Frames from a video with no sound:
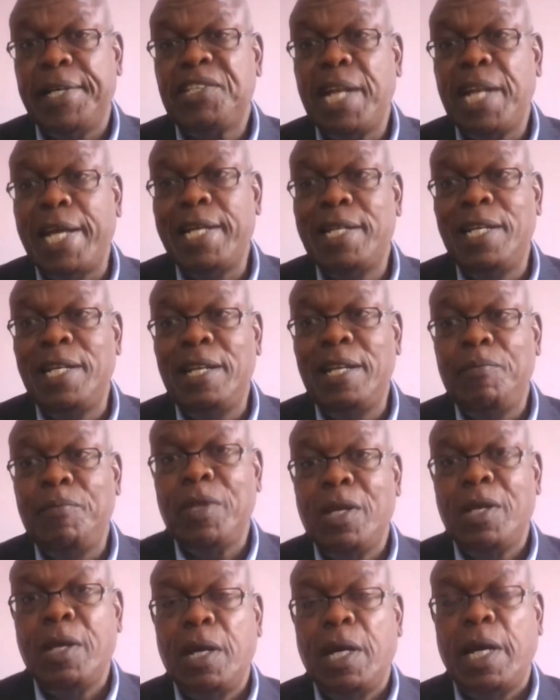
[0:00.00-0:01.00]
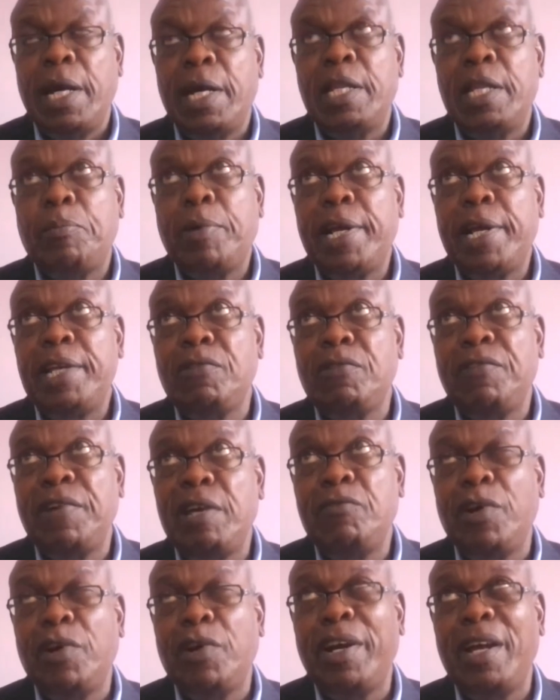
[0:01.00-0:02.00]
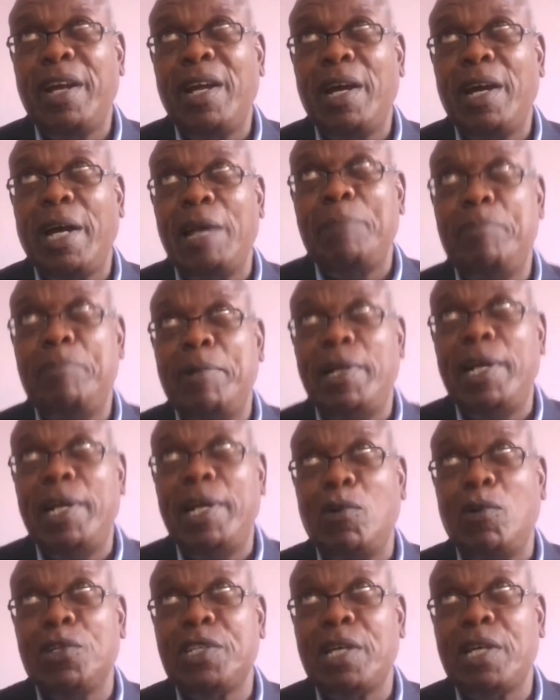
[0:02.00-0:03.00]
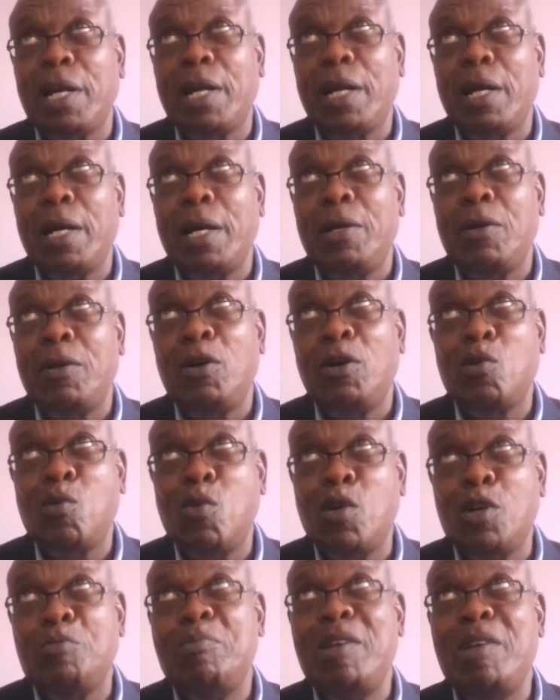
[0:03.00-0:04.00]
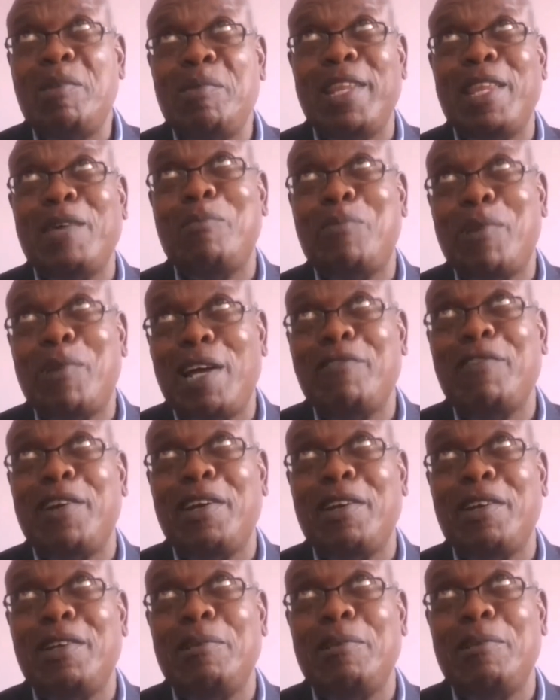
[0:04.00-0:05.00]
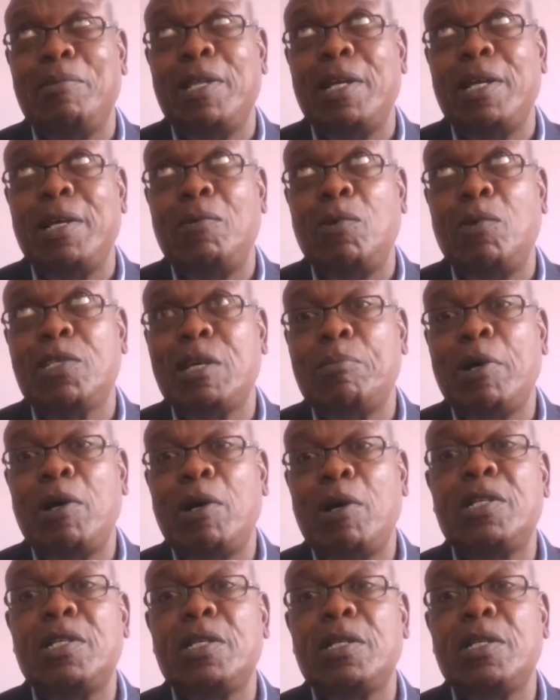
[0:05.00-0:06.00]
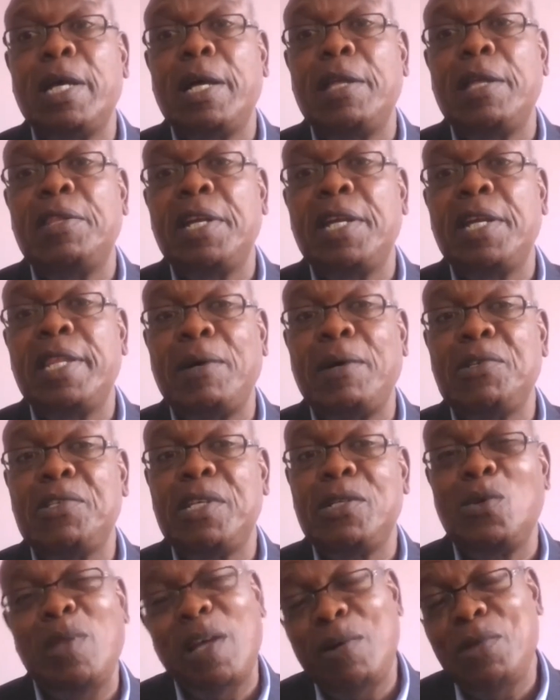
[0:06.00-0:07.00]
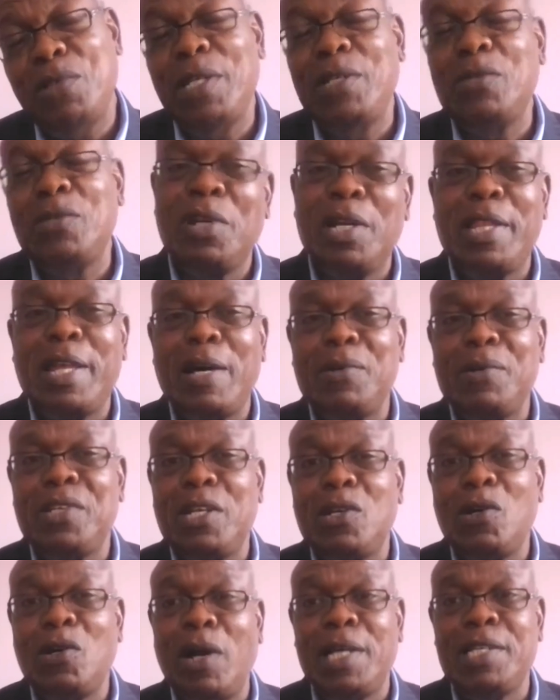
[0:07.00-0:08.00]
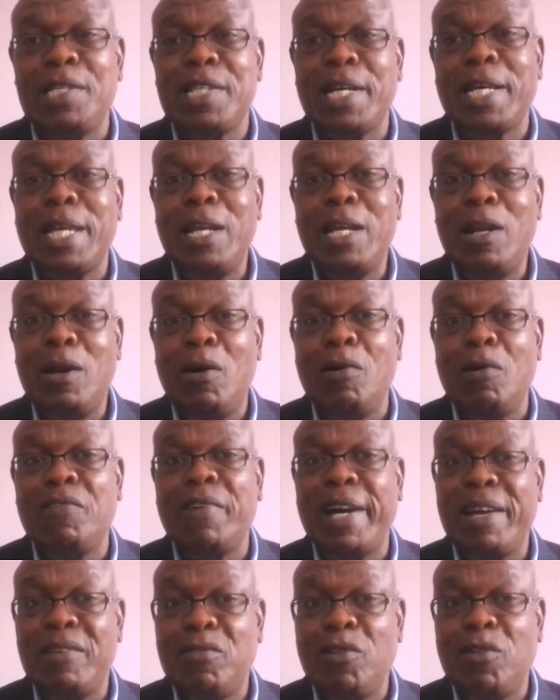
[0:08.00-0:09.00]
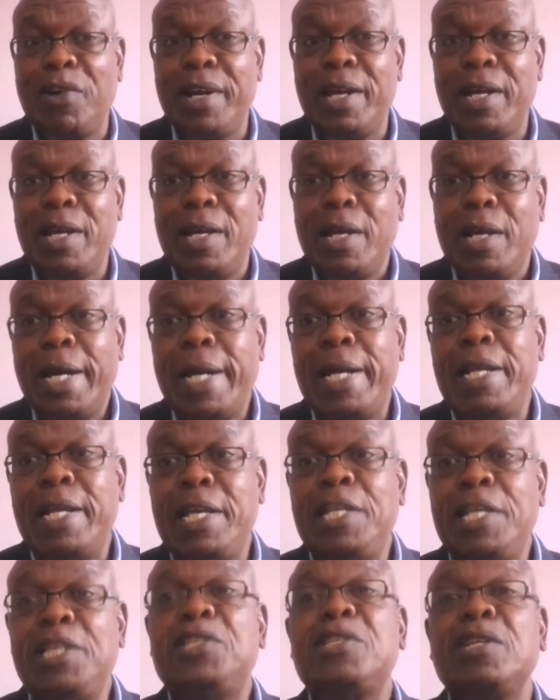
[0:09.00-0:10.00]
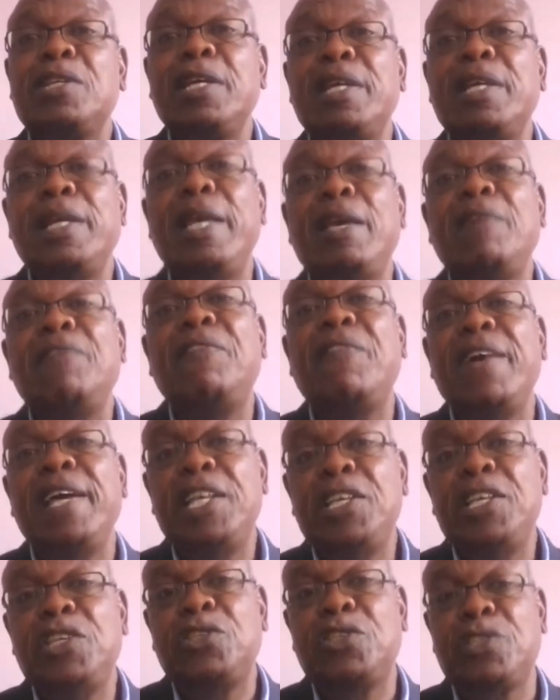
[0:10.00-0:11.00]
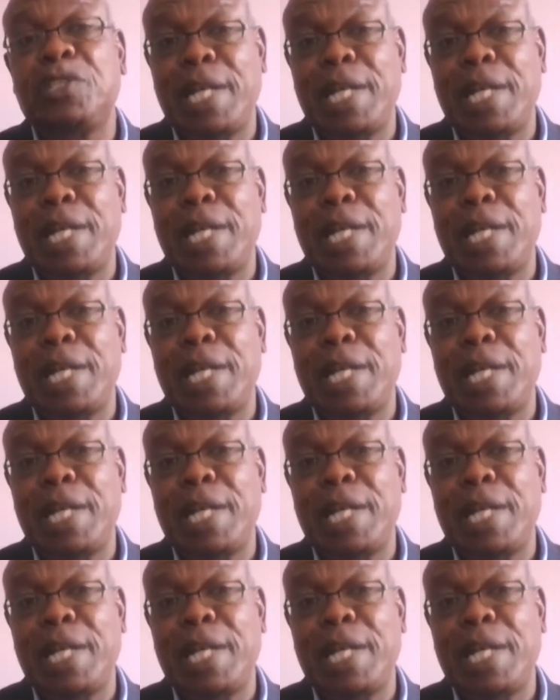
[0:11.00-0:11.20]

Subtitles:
slightly, and the price of ivory, I believe, was around, don't quote me, but the primary was about $2,000 to $3,000 a kilo of ivory. And if each